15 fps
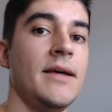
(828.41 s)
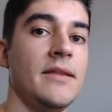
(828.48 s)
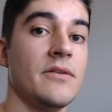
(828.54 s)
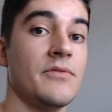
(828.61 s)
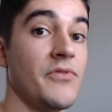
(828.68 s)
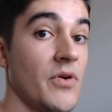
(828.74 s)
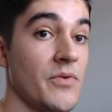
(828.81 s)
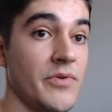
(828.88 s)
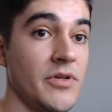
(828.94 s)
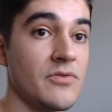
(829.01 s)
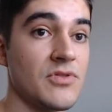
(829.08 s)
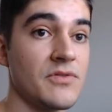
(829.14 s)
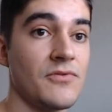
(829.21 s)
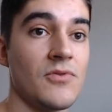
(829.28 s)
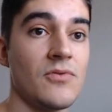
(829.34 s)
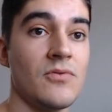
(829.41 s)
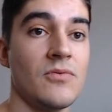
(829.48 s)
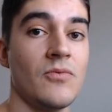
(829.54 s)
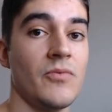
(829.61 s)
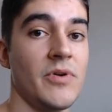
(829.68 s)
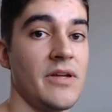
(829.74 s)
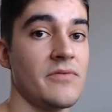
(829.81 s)
They're very useful.
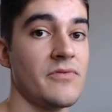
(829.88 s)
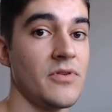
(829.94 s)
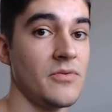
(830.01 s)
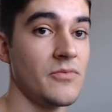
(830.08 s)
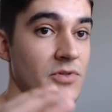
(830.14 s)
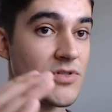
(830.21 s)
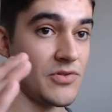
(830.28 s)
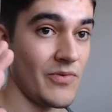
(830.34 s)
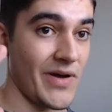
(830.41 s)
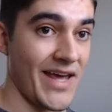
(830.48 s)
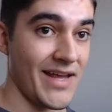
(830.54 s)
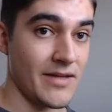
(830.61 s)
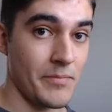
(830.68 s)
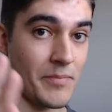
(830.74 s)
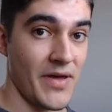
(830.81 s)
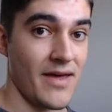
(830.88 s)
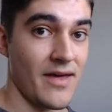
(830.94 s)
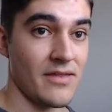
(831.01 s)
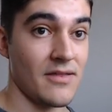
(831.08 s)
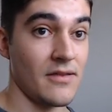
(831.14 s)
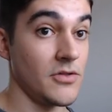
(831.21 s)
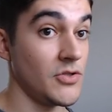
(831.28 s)
Whenever you want to add a
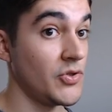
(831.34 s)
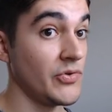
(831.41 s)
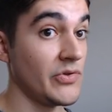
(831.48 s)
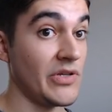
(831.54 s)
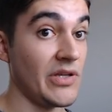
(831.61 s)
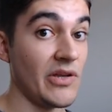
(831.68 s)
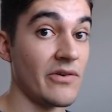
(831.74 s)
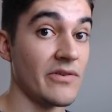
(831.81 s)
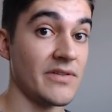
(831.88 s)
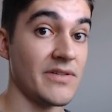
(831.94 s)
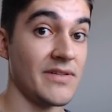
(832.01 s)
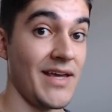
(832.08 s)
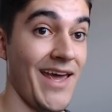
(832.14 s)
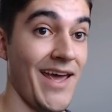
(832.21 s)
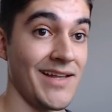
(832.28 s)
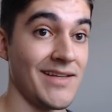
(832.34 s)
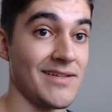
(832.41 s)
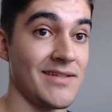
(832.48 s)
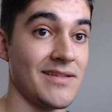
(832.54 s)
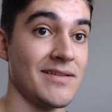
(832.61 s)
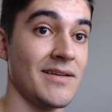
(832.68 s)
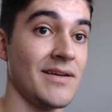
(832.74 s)
path, do not edit